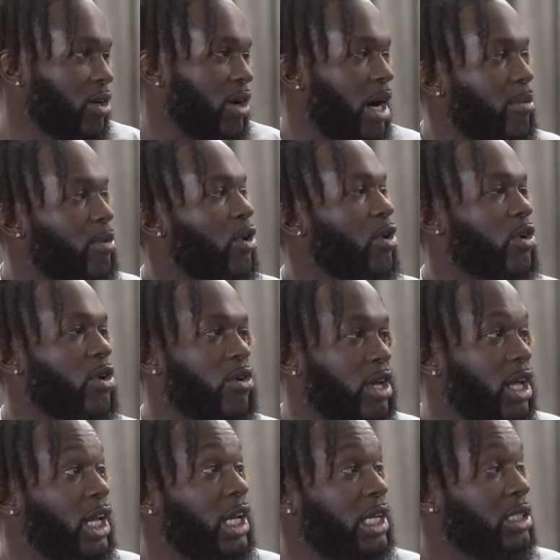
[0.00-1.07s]
So I'm gonna go
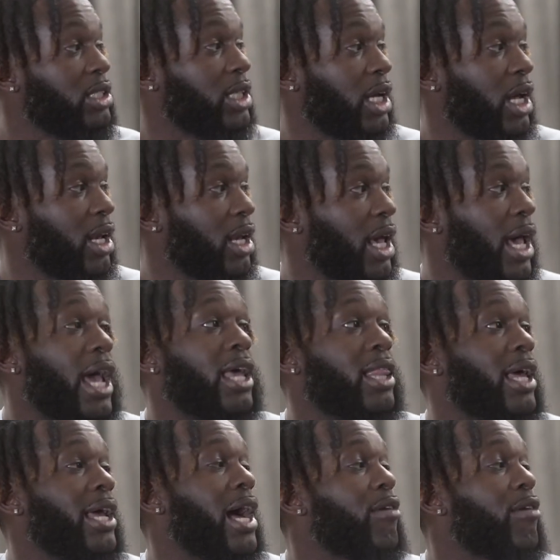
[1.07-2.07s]
get this chain and act like